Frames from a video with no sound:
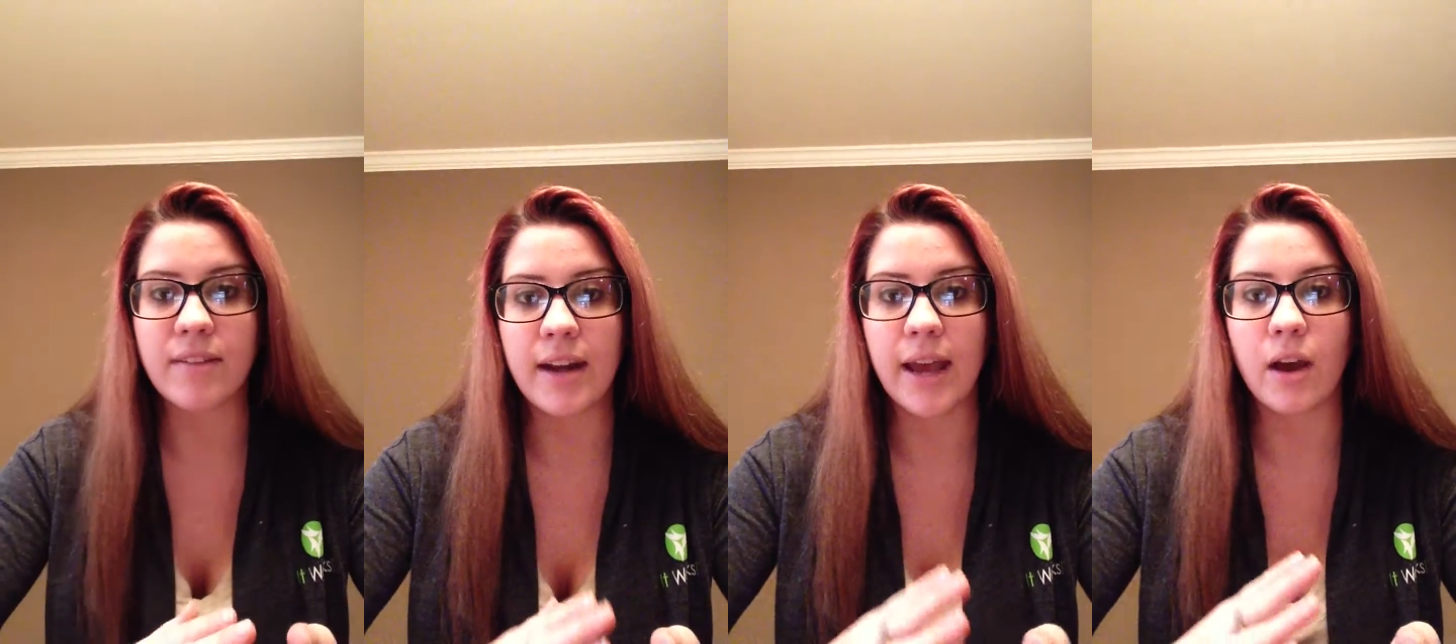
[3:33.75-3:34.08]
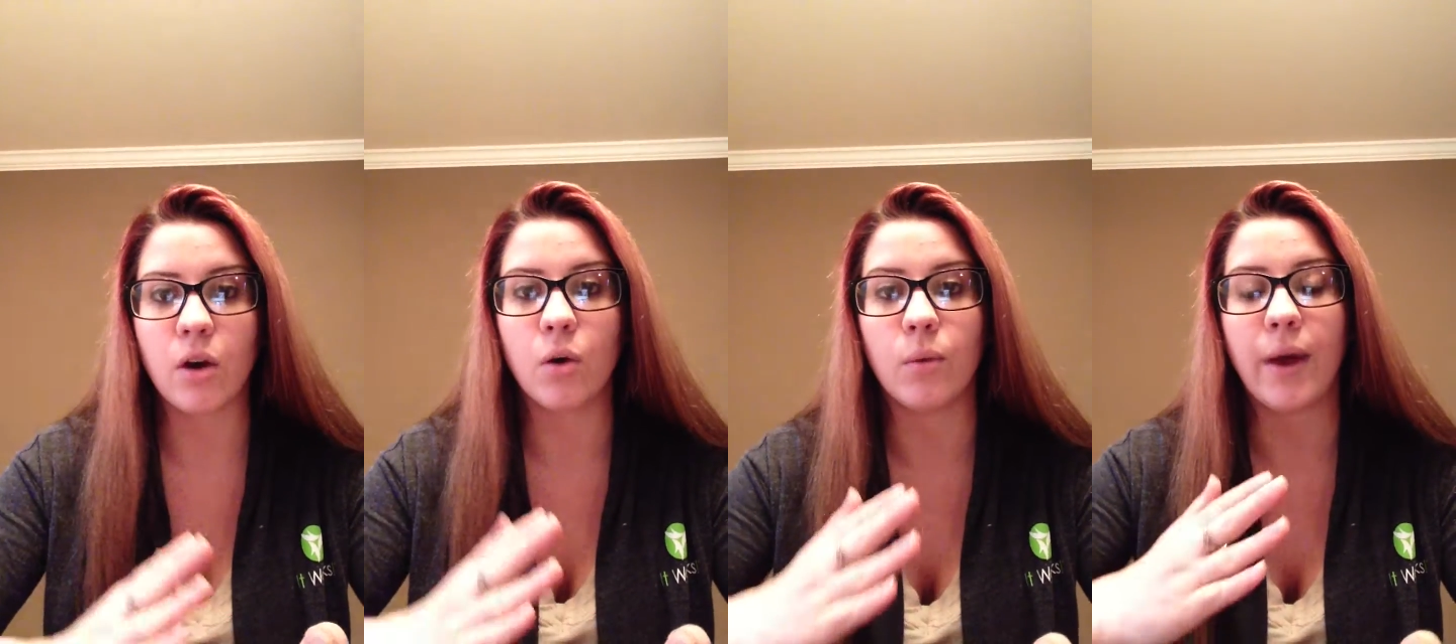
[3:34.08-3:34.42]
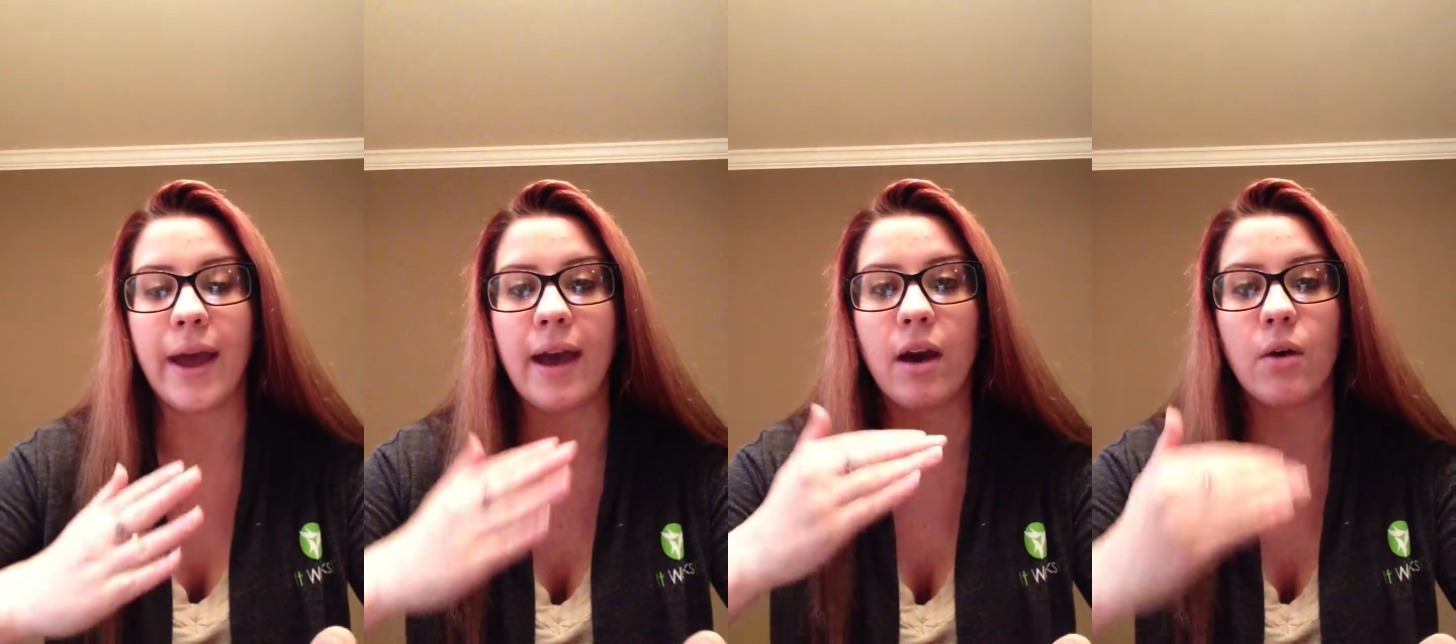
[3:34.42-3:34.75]
and
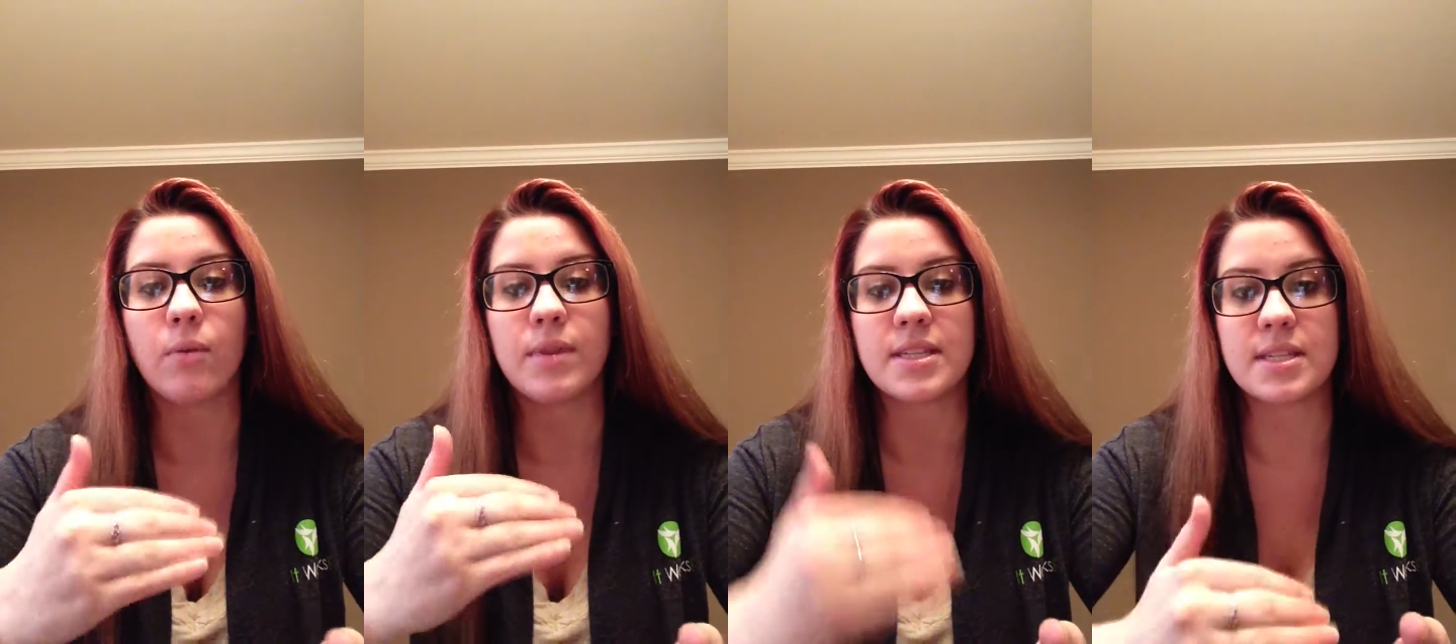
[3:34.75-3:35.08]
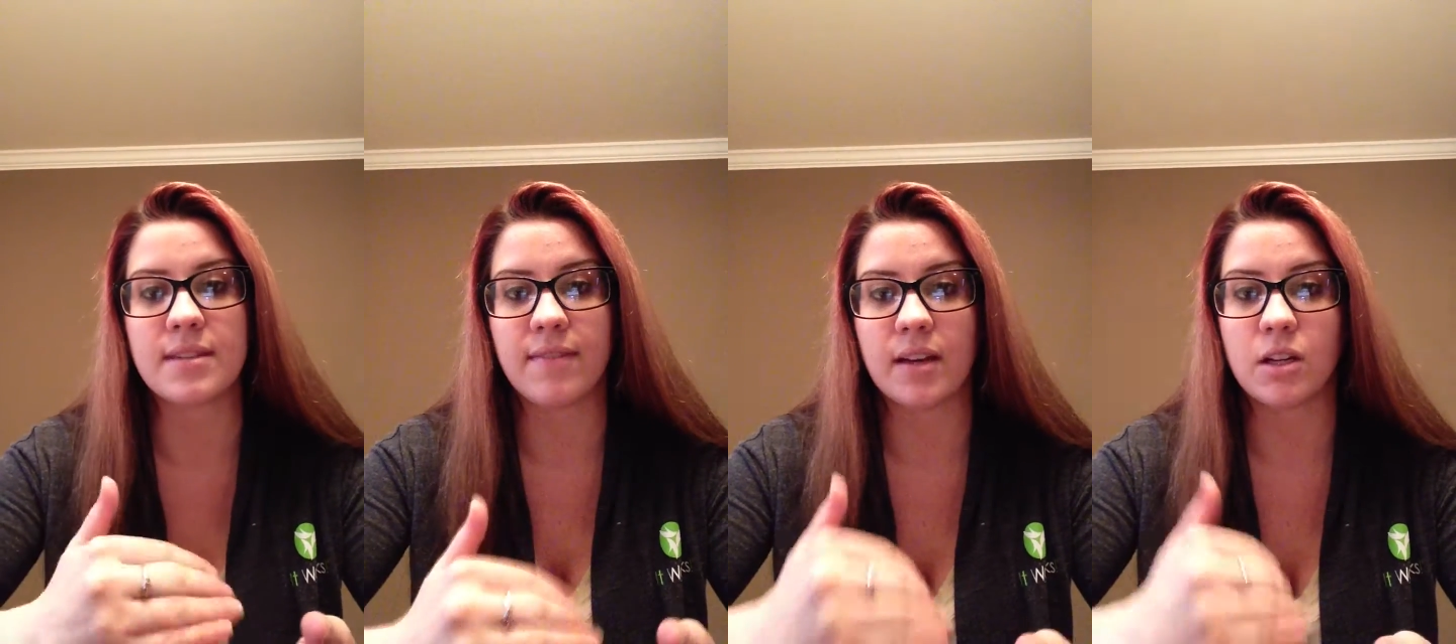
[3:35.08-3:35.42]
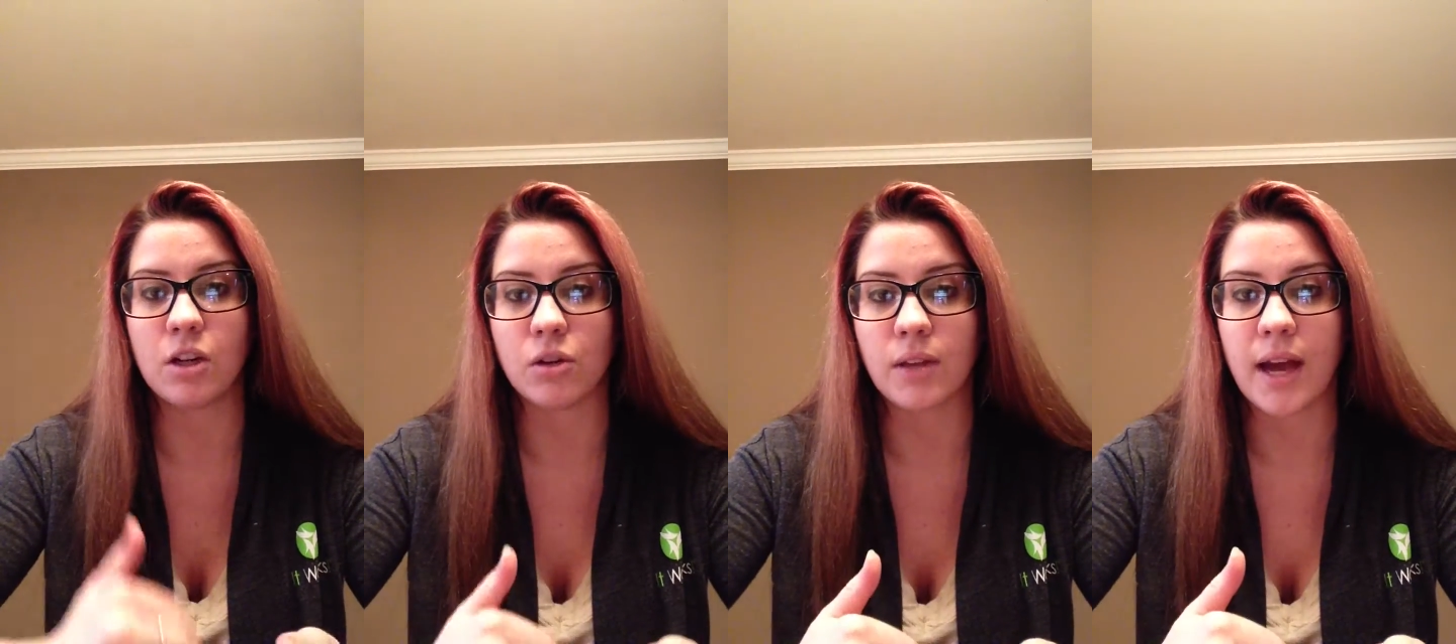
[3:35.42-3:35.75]
how this is
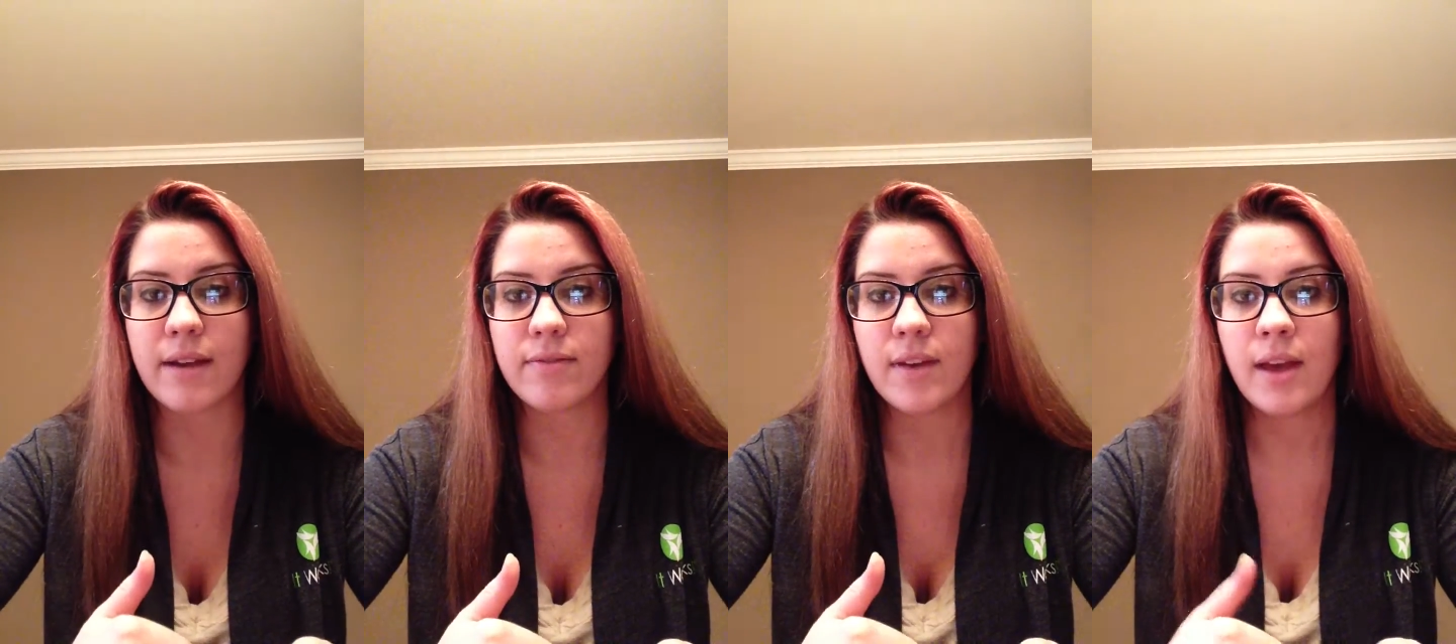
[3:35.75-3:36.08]
affecting your life.